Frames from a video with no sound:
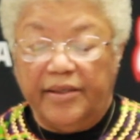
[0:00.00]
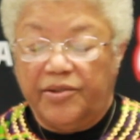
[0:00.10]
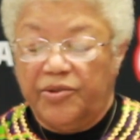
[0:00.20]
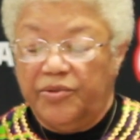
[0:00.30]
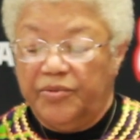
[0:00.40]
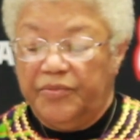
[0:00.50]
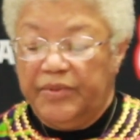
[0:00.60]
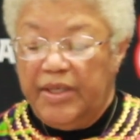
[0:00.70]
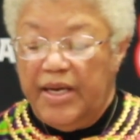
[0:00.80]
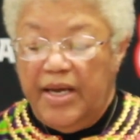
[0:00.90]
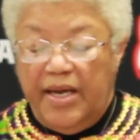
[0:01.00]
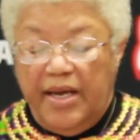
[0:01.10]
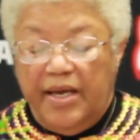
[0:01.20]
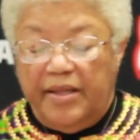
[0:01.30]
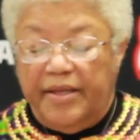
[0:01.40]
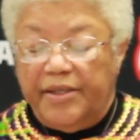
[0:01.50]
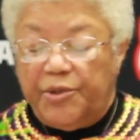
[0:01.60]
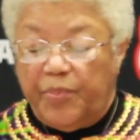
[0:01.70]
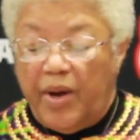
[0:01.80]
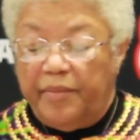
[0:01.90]
School.
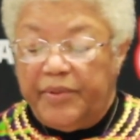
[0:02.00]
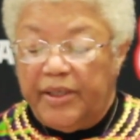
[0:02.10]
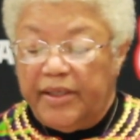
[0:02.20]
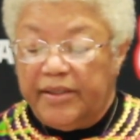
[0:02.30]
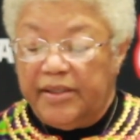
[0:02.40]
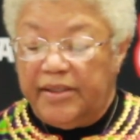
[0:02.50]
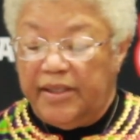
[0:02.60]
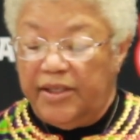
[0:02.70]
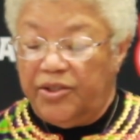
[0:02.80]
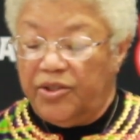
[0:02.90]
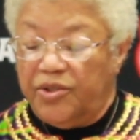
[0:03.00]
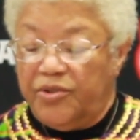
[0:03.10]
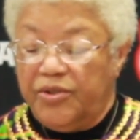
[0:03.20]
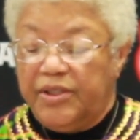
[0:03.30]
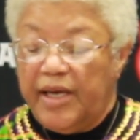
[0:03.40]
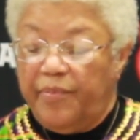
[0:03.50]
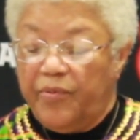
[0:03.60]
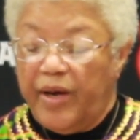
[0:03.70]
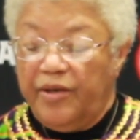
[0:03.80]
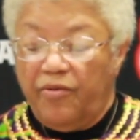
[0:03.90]
This prompted a decision to
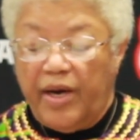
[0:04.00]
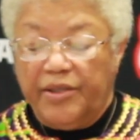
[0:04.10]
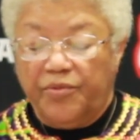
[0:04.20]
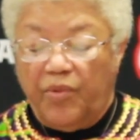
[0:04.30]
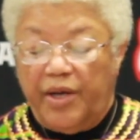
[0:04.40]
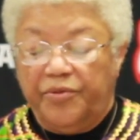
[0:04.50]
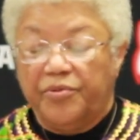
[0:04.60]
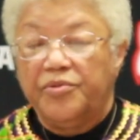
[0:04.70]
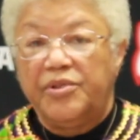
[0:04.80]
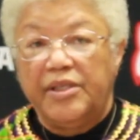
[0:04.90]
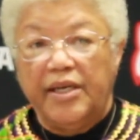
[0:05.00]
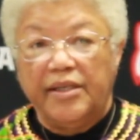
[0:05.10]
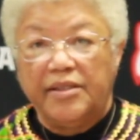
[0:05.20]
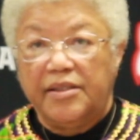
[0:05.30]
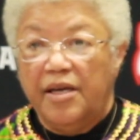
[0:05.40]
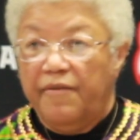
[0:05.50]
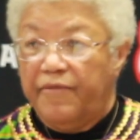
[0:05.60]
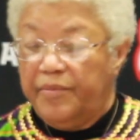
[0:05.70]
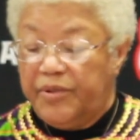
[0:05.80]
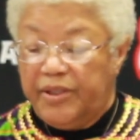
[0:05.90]
separate grades 1 through 6
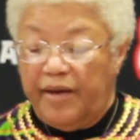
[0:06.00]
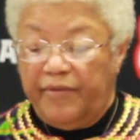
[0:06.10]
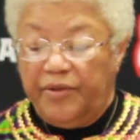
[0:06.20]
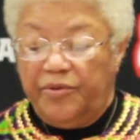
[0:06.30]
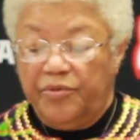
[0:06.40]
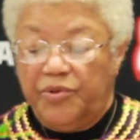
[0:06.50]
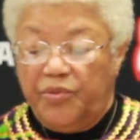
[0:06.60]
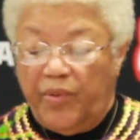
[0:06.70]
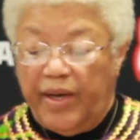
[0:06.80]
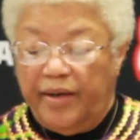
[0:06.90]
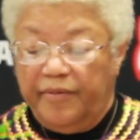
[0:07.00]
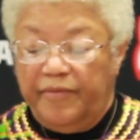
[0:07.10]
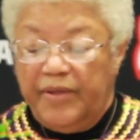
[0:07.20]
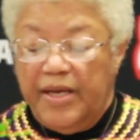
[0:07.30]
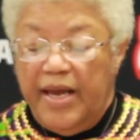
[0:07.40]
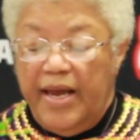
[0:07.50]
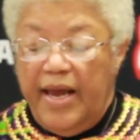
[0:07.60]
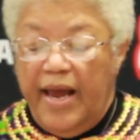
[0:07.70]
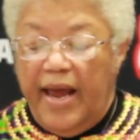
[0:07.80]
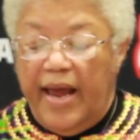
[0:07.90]
from 7 through 12.
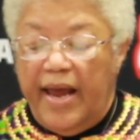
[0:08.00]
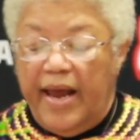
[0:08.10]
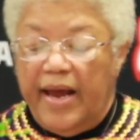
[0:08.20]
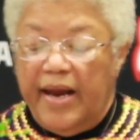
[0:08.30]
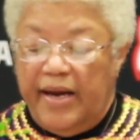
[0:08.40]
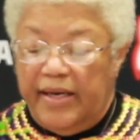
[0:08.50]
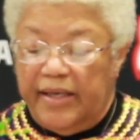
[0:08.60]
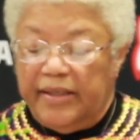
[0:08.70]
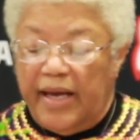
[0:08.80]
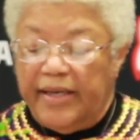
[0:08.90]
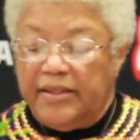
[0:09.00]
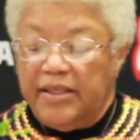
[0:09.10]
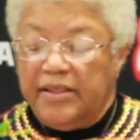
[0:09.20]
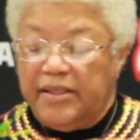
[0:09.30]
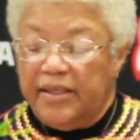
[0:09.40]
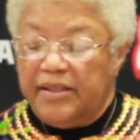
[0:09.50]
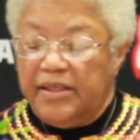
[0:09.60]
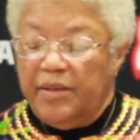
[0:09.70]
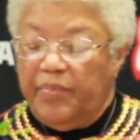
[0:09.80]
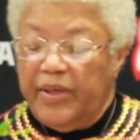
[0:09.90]
And in
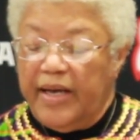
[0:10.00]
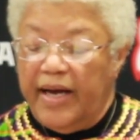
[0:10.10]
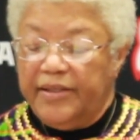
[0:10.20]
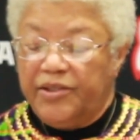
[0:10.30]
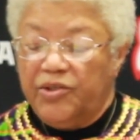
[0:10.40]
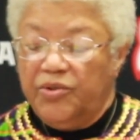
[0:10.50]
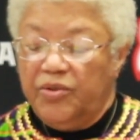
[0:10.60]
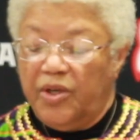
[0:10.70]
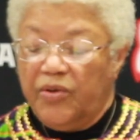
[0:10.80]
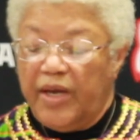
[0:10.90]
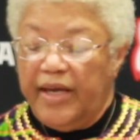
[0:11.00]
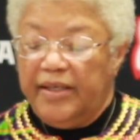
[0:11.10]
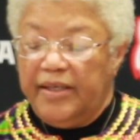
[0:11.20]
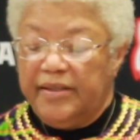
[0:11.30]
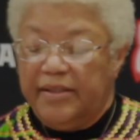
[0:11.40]
1960, Peake High School, located at